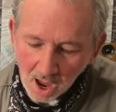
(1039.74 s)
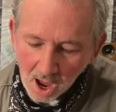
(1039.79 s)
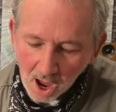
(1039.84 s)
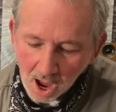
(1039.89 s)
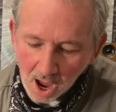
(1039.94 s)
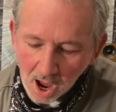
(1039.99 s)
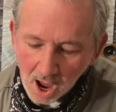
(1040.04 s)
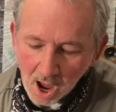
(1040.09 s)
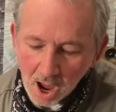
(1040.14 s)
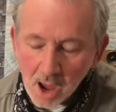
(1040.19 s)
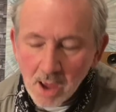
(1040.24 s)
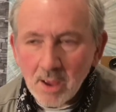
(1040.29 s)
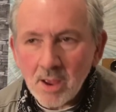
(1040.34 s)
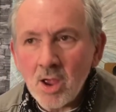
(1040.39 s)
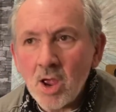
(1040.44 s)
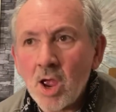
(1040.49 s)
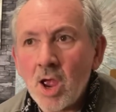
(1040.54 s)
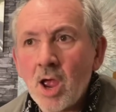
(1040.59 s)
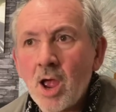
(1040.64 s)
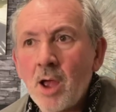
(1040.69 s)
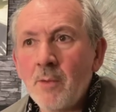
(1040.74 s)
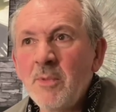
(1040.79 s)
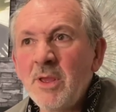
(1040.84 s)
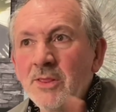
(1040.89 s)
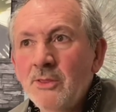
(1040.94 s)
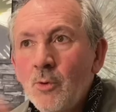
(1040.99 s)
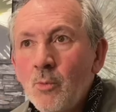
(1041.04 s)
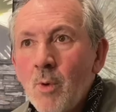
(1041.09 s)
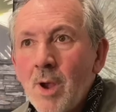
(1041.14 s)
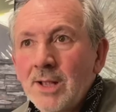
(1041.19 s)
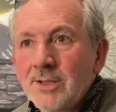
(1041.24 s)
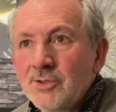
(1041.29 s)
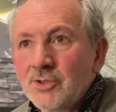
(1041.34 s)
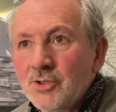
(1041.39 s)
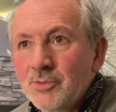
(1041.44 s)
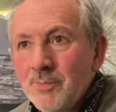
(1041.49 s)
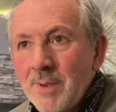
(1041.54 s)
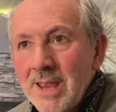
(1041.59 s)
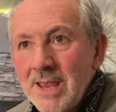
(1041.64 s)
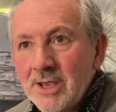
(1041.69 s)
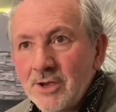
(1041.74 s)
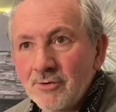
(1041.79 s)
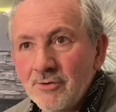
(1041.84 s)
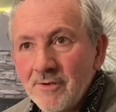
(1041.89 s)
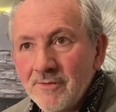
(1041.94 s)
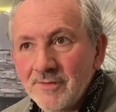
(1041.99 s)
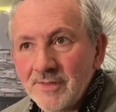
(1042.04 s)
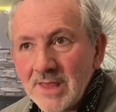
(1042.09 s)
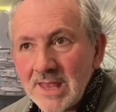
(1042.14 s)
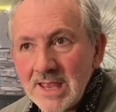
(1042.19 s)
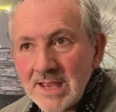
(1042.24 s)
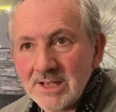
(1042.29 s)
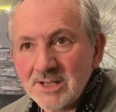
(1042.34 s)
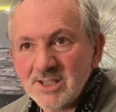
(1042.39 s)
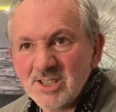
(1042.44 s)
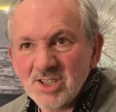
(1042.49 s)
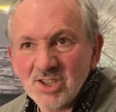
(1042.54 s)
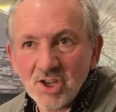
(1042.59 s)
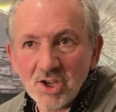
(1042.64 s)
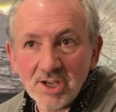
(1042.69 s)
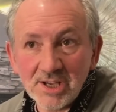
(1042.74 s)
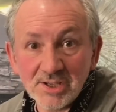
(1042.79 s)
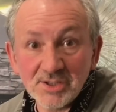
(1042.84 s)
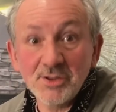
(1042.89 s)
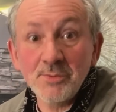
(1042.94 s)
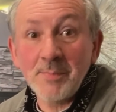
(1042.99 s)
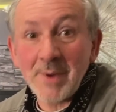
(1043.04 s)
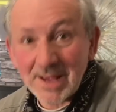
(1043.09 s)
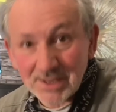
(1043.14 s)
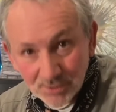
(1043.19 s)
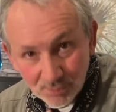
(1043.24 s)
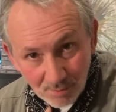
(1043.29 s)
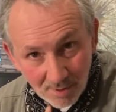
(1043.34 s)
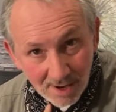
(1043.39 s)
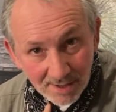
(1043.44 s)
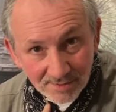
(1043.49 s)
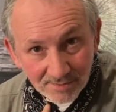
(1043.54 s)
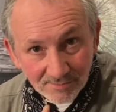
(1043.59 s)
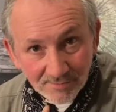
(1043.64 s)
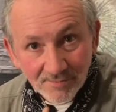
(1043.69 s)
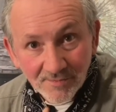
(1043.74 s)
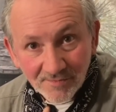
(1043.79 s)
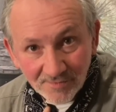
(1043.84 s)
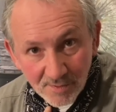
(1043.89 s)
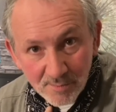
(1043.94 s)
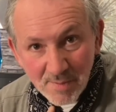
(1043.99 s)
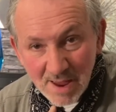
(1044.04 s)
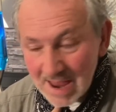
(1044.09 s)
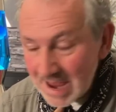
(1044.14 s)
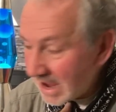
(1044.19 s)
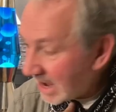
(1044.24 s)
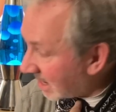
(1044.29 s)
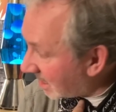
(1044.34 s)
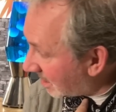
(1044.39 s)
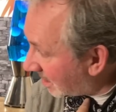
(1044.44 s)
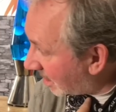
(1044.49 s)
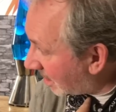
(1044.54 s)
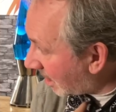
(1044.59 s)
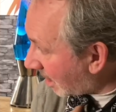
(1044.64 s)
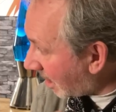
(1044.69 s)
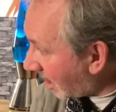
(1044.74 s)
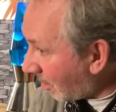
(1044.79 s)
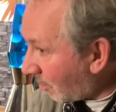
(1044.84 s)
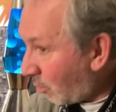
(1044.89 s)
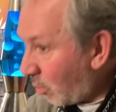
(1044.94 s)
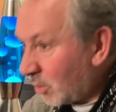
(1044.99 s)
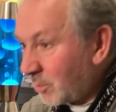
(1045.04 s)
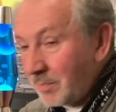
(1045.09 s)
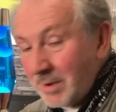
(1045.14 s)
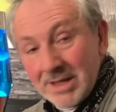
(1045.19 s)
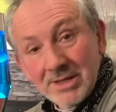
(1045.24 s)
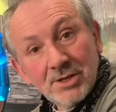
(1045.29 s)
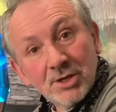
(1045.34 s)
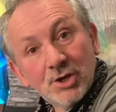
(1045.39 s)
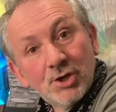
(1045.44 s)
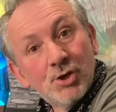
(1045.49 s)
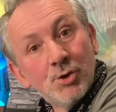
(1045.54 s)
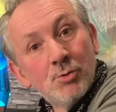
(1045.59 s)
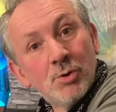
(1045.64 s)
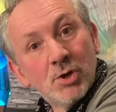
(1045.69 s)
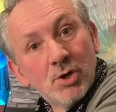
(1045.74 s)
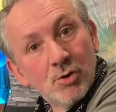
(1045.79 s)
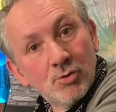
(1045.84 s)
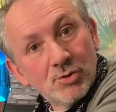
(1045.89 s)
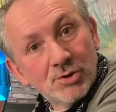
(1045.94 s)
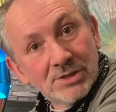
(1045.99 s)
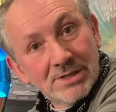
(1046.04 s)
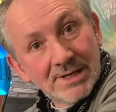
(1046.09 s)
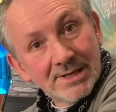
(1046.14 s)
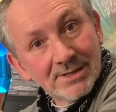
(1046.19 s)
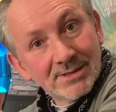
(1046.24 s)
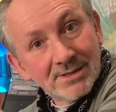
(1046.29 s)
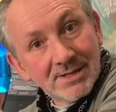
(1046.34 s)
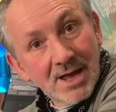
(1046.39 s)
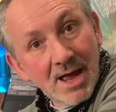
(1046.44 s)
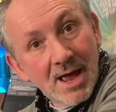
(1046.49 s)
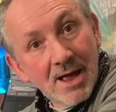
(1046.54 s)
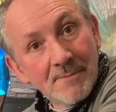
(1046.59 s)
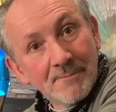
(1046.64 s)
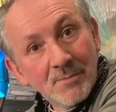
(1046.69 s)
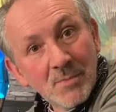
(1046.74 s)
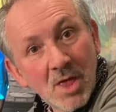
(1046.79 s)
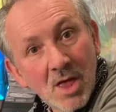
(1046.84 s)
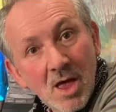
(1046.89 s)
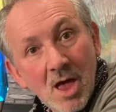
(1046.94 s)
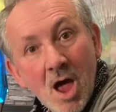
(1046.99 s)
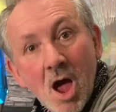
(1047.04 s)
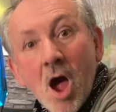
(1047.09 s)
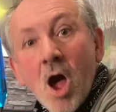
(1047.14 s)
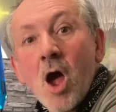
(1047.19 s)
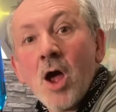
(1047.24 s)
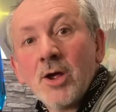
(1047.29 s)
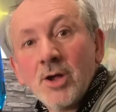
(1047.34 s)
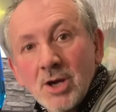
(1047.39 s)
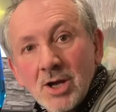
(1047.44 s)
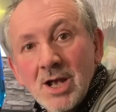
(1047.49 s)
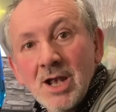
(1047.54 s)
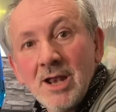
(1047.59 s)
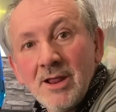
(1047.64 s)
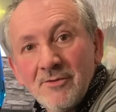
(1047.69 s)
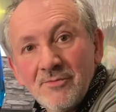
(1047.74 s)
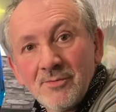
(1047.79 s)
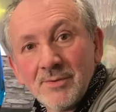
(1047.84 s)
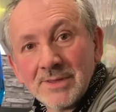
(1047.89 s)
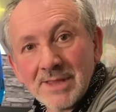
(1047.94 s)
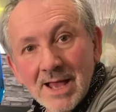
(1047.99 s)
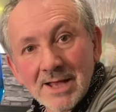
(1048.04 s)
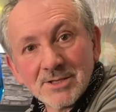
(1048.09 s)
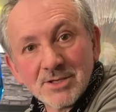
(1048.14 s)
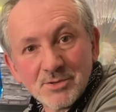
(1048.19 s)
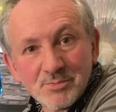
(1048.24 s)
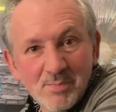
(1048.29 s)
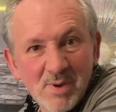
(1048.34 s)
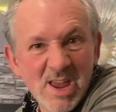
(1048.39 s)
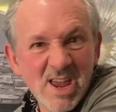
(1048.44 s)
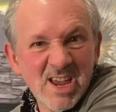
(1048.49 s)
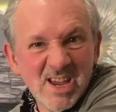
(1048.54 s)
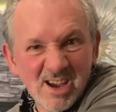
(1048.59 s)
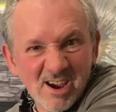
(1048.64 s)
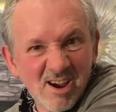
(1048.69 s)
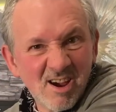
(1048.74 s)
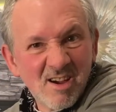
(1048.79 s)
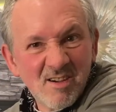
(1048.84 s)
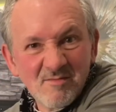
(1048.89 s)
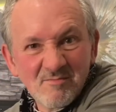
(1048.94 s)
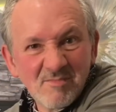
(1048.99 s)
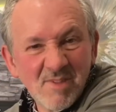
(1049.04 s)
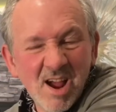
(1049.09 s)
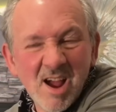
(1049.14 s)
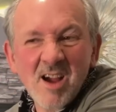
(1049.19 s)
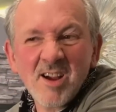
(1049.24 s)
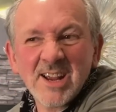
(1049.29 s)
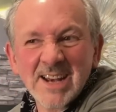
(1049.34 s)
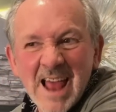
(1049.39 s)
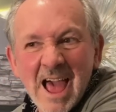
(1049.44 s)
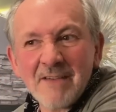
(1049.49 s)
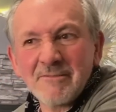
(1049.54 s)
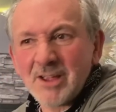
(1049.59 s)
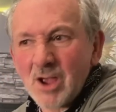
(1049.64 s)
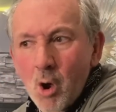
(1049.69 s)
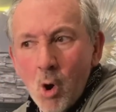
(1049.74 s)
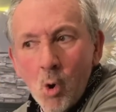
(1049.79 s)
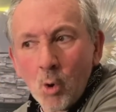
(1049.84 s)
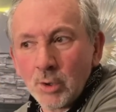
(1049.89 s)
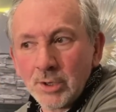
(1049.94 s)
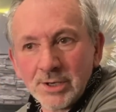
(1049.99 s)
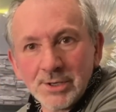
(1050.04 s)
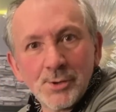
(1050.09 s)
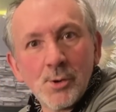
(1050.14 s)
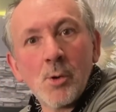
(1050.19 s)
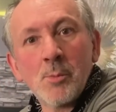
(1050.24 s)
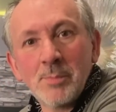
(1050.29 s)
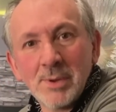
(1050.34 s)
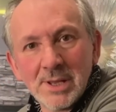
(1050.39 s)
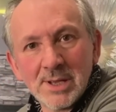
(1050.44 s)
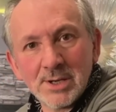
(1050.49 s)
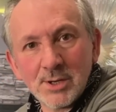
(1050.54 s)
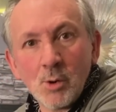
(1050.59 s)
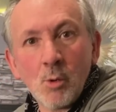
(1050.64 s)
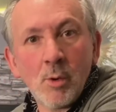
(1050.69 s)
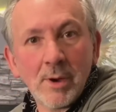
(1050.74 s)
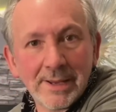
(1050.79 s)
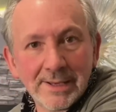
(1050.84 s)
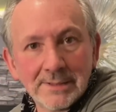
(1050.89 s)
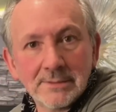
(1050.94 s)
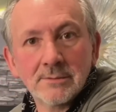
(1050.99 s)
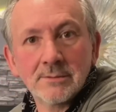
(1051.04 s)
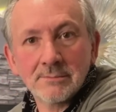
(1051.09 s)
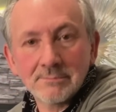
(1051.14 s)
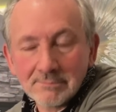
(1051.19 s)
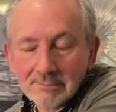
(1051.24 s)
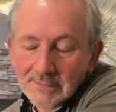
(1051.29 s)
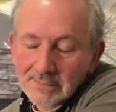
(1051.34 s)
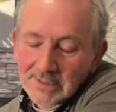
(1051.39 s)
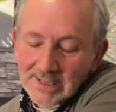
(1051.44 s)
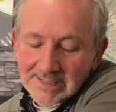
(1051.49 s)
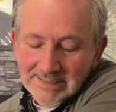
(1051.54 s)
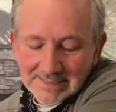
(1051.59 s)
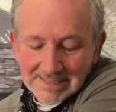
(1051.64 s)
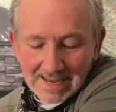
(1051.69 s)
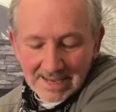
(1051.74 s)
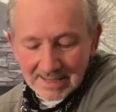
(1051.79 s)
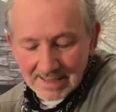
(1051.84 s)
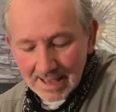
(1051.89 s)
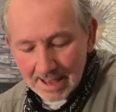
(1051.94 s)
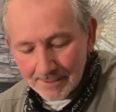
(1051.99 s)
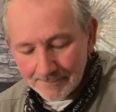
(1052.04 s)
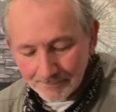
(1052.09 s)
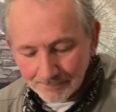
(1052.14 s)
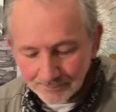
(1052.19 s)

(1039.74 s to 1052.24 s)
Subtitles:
I mean, the one speaker of these that is the best one for me would be the Q Acoustics, yeah? I could live with that speaker. I could have it on and not be annoyed. Let's say that.